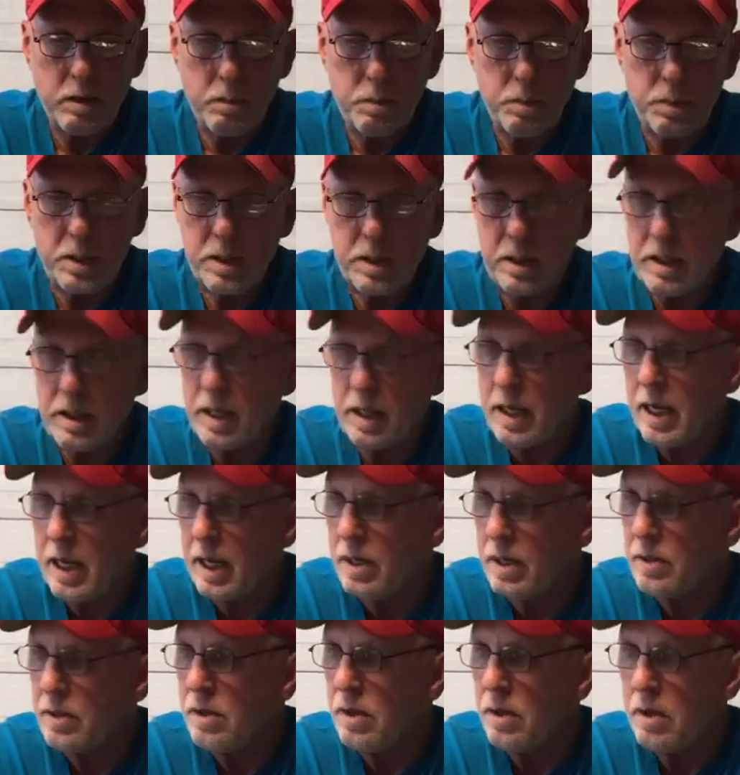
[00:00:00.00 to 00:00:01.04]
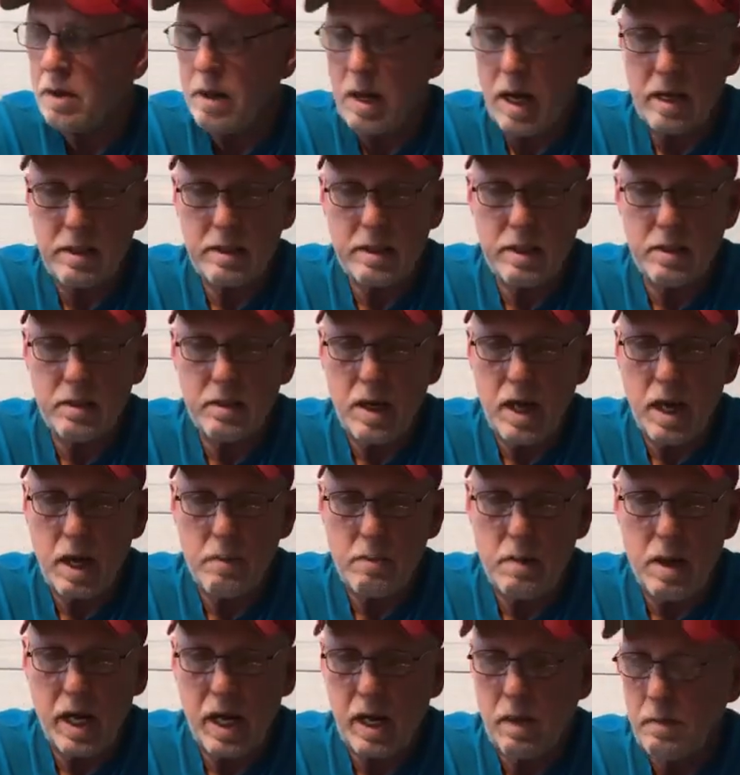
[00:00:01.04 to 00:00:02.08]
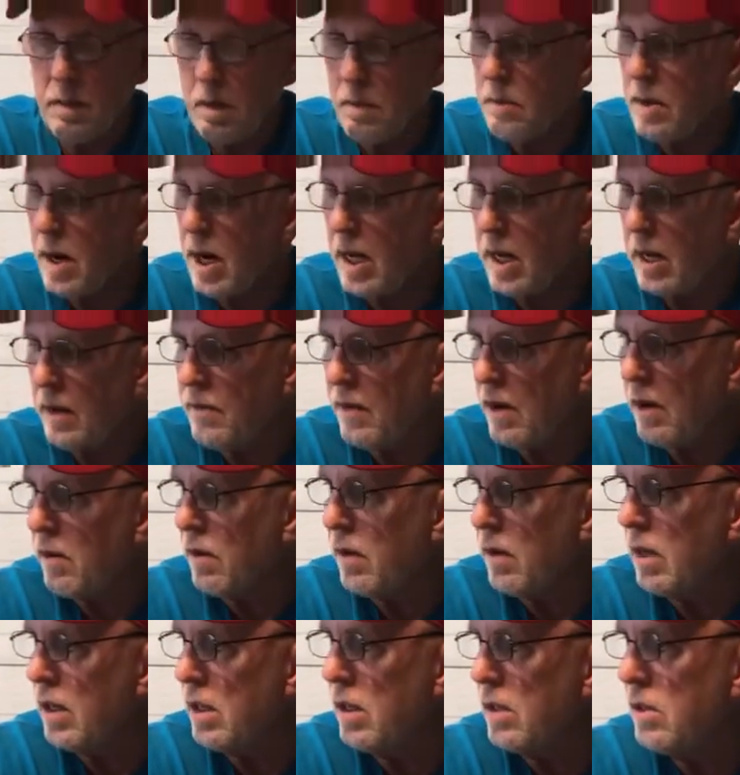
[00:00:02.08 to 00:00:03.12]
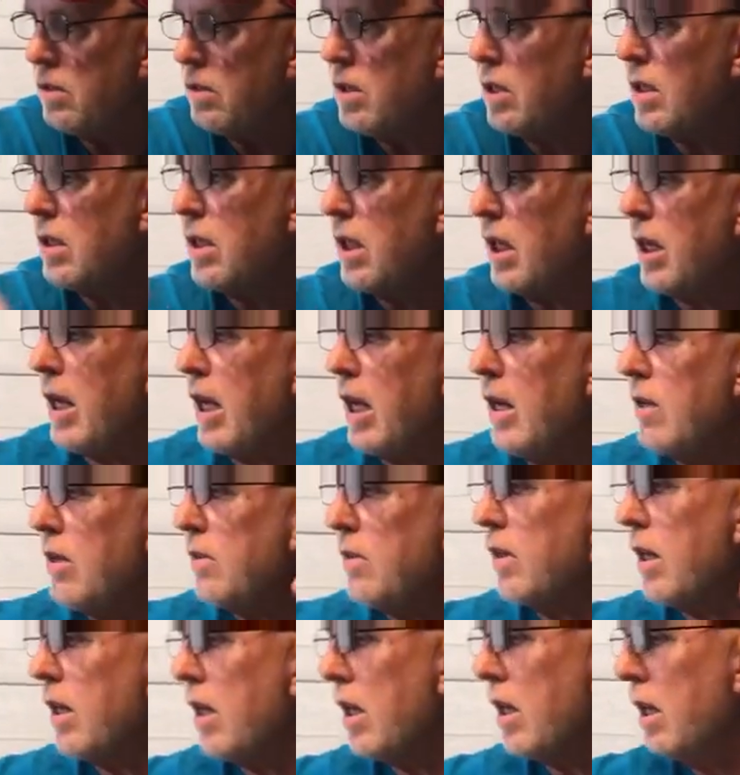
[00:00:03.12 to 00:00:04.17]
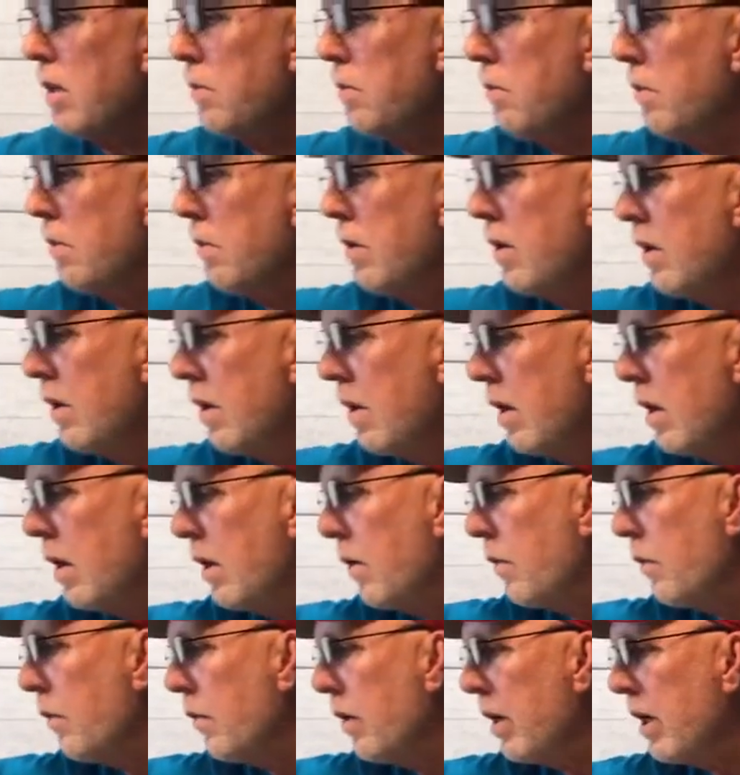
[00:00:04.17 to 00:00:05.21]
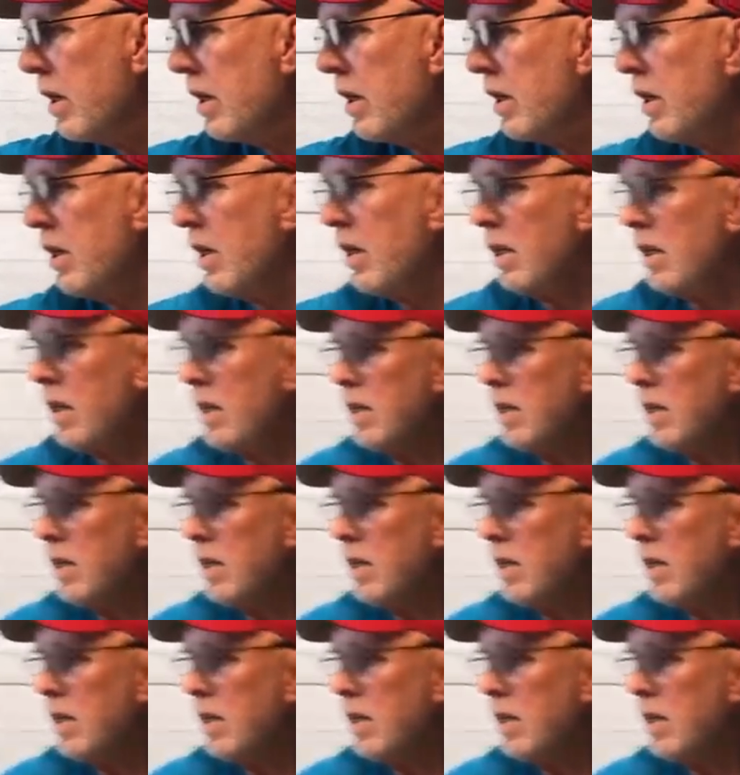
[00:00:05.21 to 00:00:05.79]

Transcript: to put the decals on it. I still got to make up my mind if I'm going to use the decals that come with the